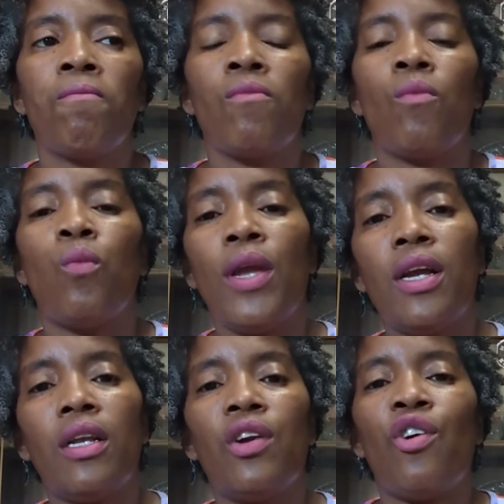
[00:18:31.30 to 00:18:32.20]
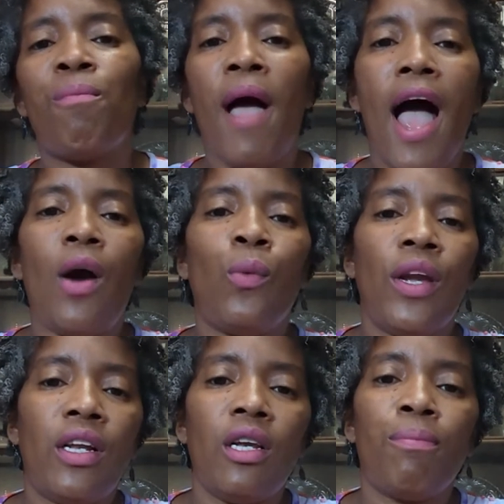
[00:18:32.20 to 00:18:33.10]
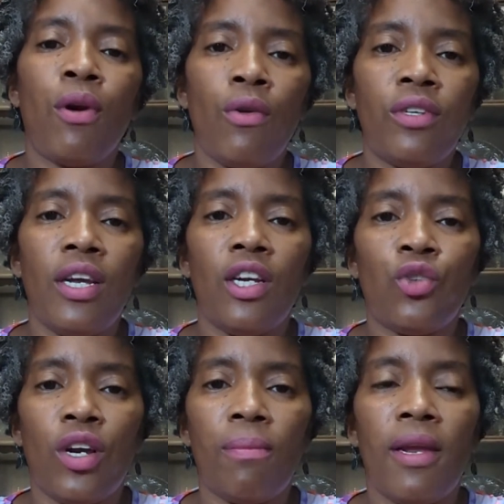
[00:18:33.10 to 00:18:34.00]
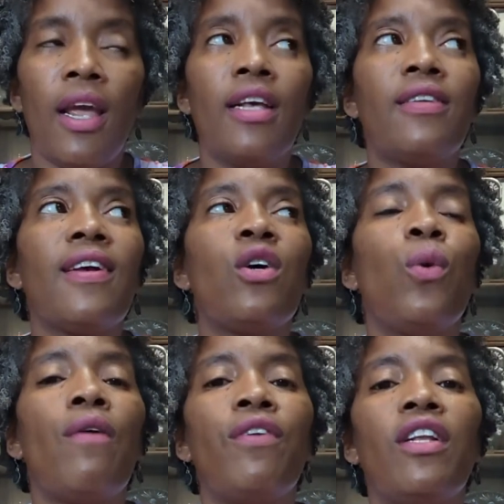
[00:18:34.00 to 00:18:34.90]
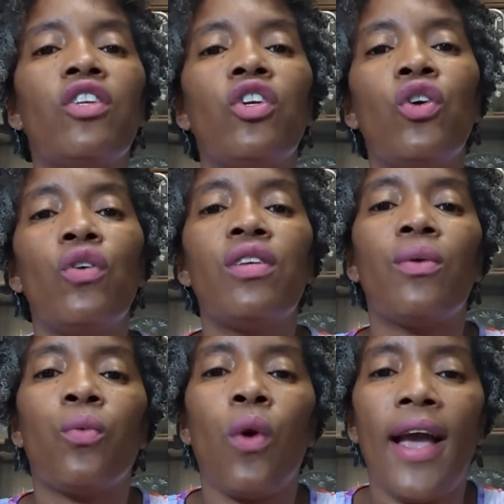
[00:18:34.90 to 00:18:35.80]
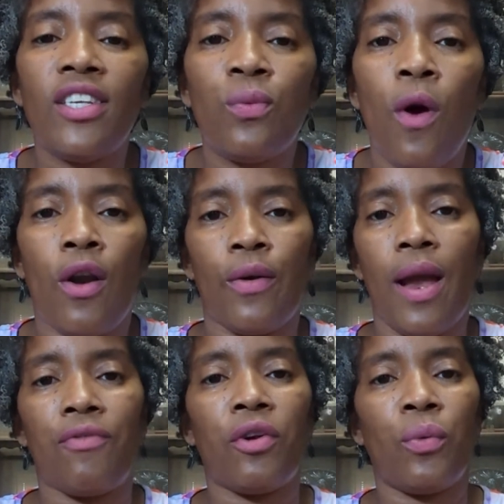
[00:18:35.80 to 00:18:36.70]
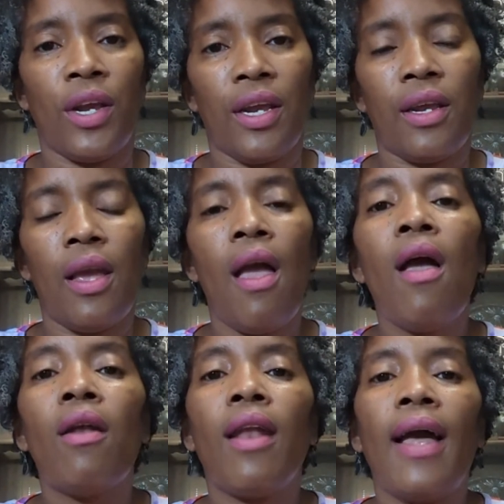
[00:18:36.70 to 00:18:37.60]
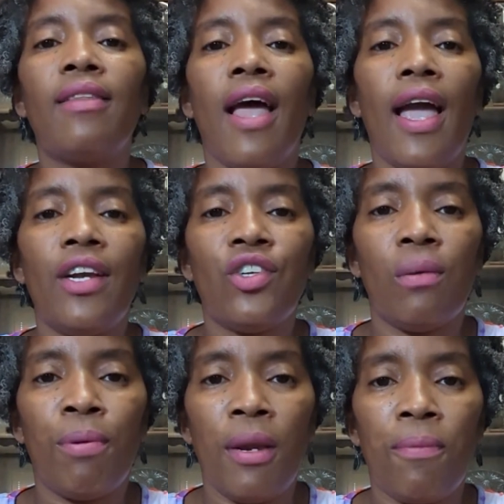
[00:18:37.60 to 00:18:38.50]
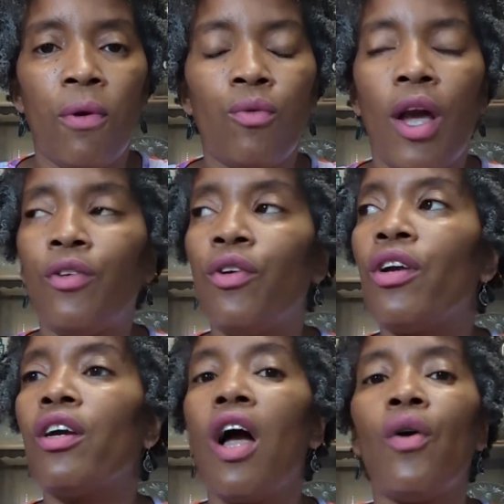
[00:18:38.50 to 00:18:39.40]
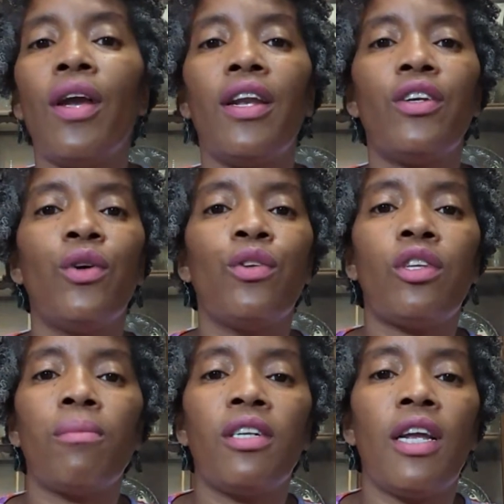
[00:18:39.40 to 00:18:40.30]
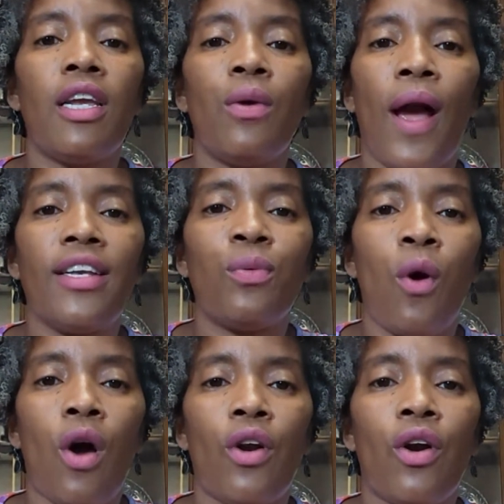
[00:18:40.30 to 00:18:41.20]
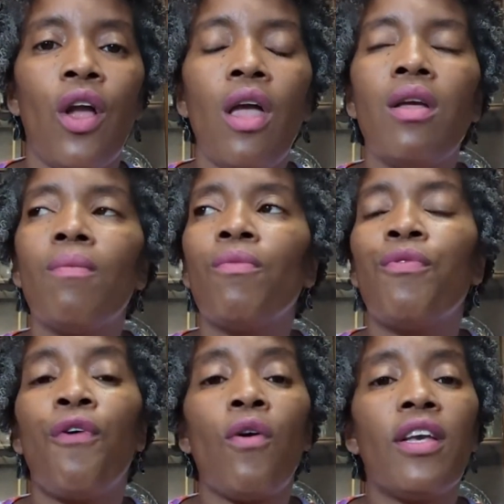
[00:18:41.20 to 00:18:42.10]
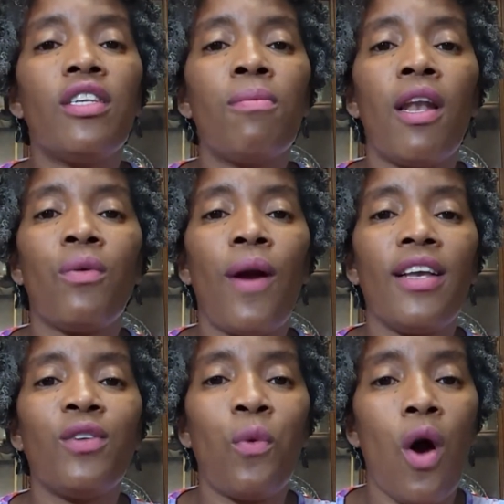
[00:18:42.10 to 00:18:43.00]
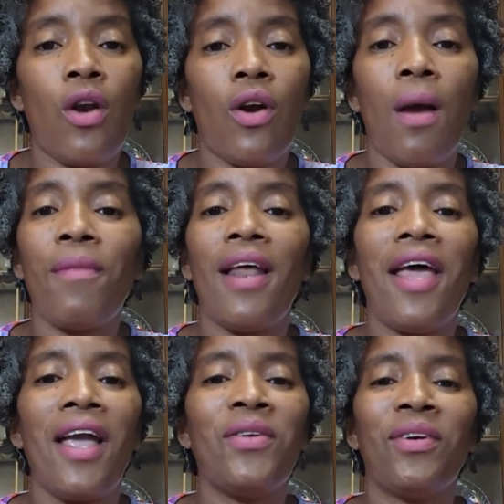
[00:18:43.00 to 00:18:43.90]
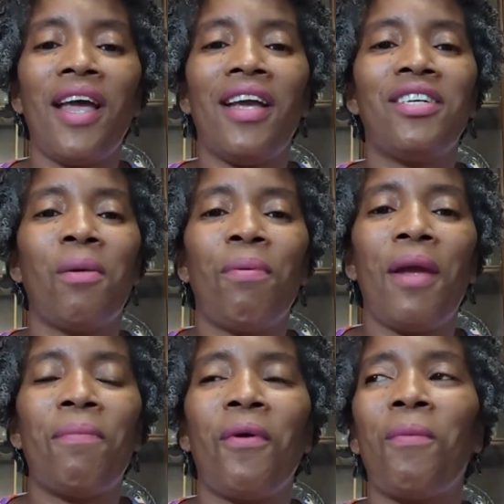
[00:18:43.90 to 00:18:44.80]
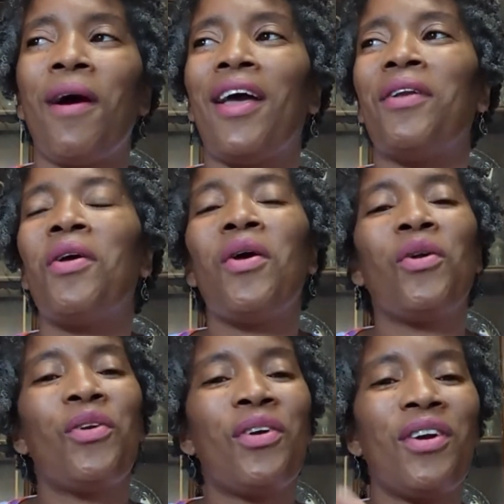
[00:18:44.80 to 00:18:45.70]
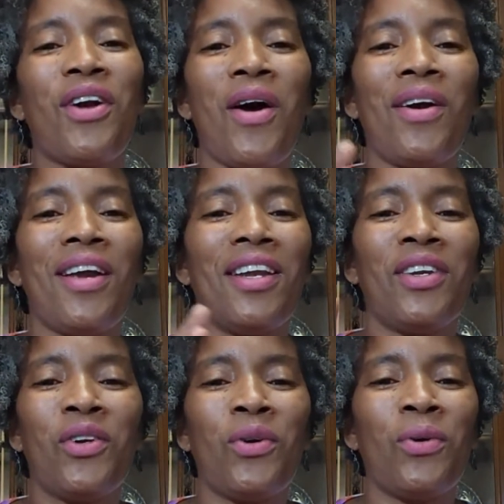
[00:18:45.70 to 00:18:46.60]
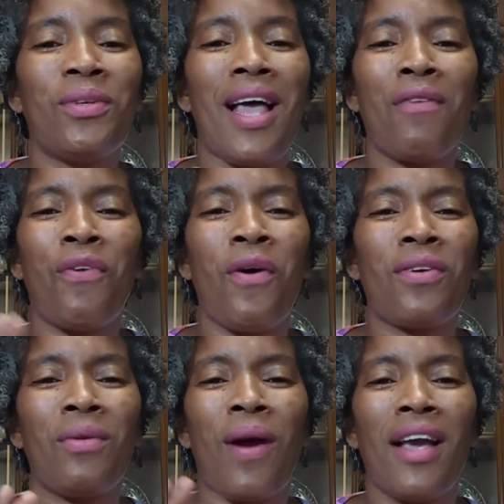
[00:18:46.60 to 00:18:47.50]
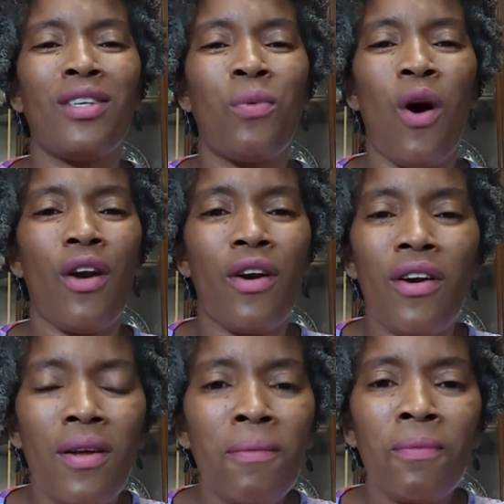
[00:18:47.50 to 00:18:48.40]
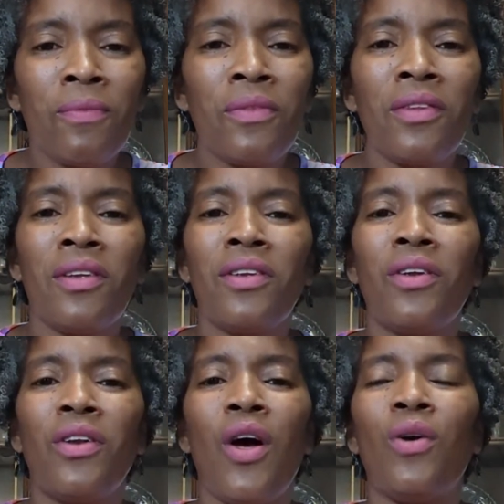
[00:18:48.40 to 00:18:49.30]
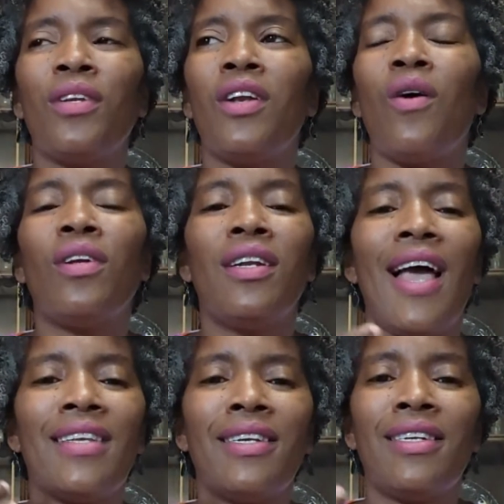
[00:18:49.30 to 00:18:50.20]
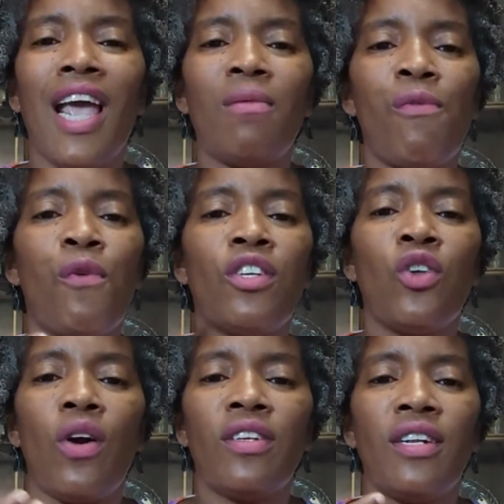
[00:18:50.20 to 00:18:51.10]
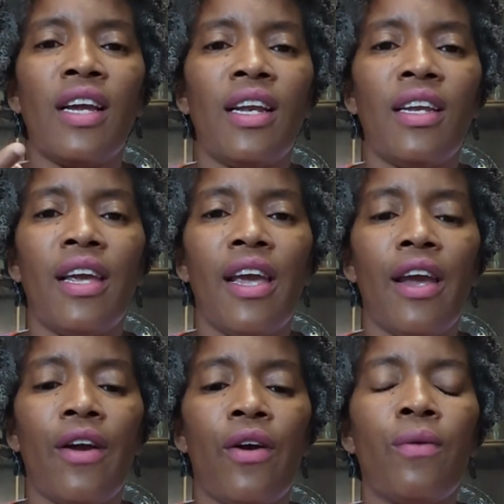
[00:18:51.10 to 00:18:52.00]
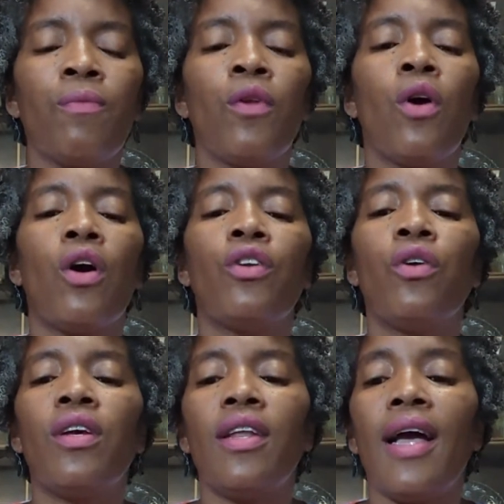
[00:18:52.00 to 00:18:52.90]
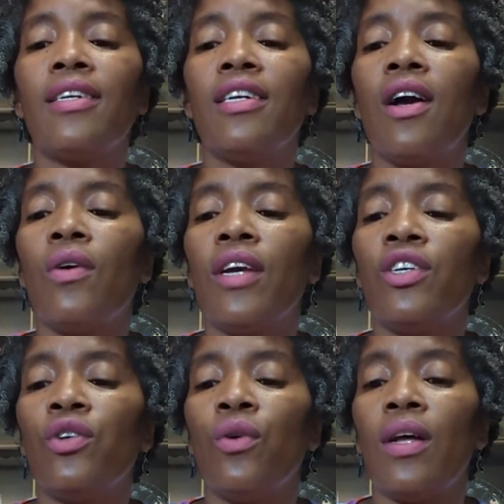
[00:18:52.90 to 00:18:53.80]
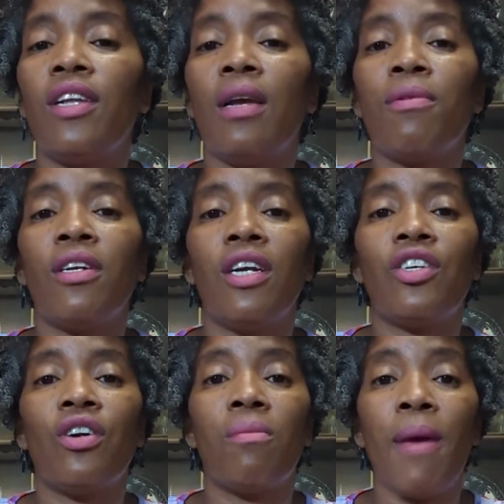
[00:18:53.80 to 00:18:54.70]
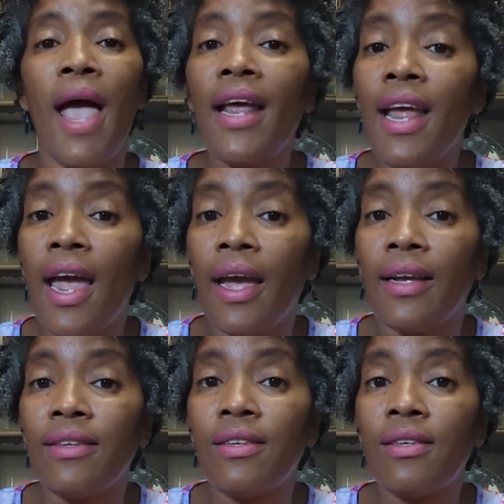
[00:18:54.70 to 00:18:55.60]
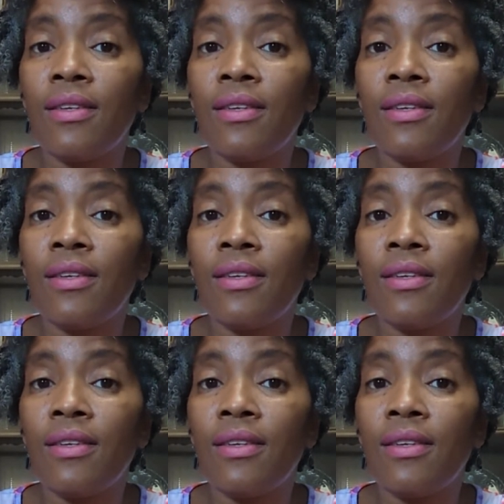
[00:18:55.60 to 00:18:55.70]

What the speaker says: weekly or bi-weekly protein treatment. It's equivalent to using rice water every week, like the Asian people. Now you can go ahead and use some stinky rice water, funky smelling rice water. I'm not hating on the Asian people, but you can go ahead and use that funky rice water, that only lasts a day before it starts stinking in your hair. Or you can actually go get you a deep conditioner mayonnaise